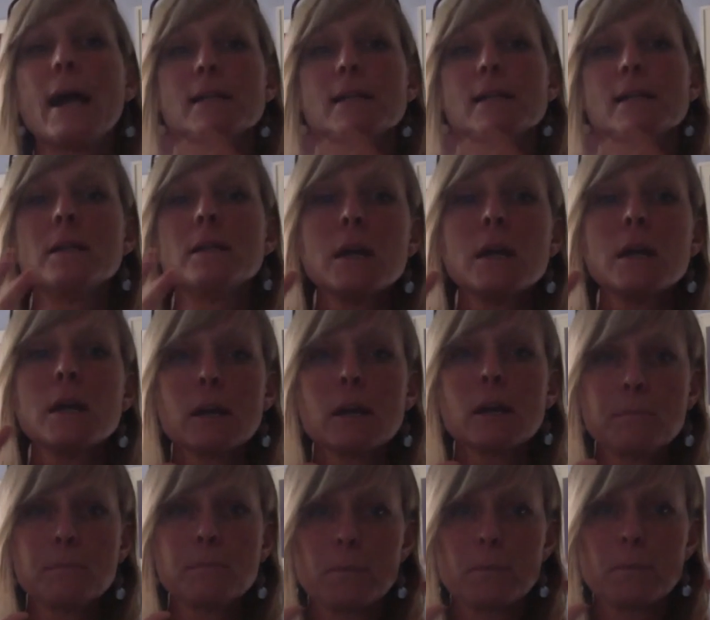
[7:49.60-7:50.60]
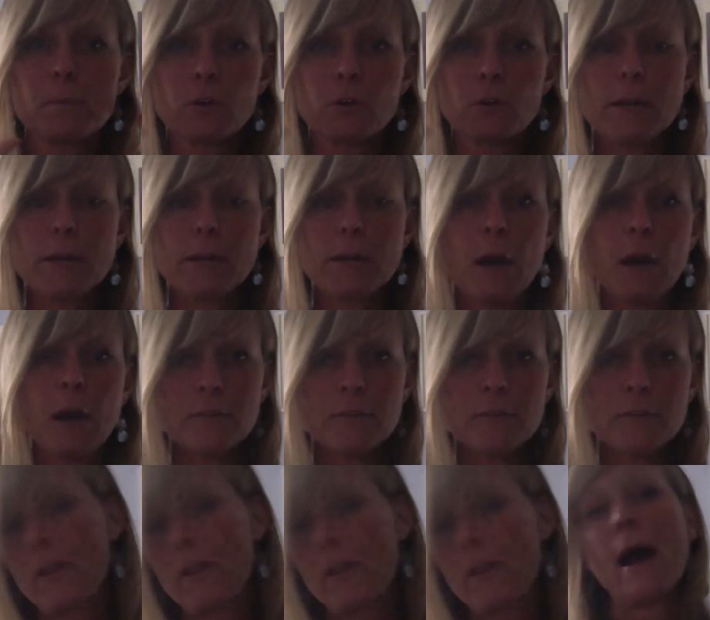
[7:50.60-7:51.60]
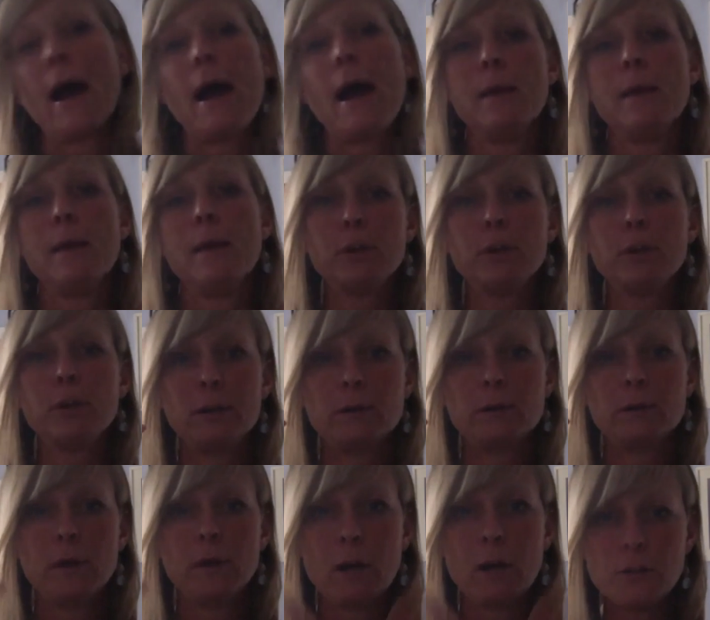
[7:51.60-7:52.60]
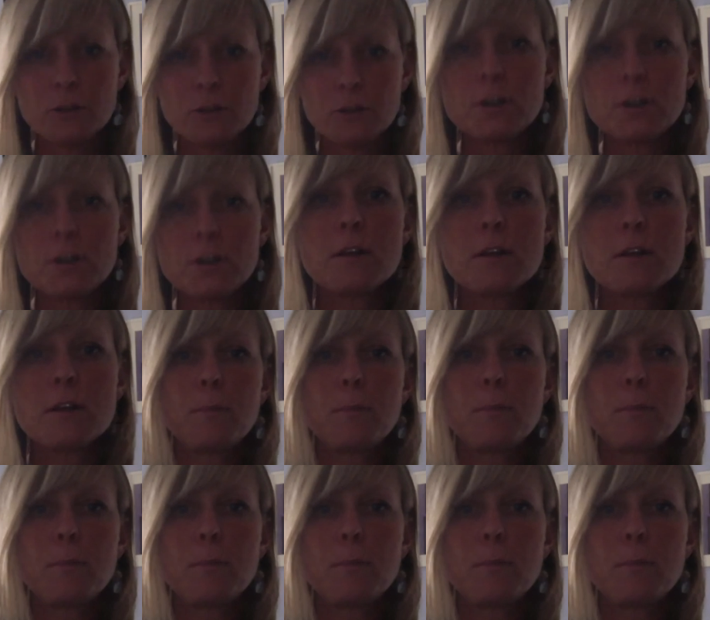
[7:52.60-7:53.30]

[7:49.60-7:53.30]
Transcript: to create a button for that and put it underneath the,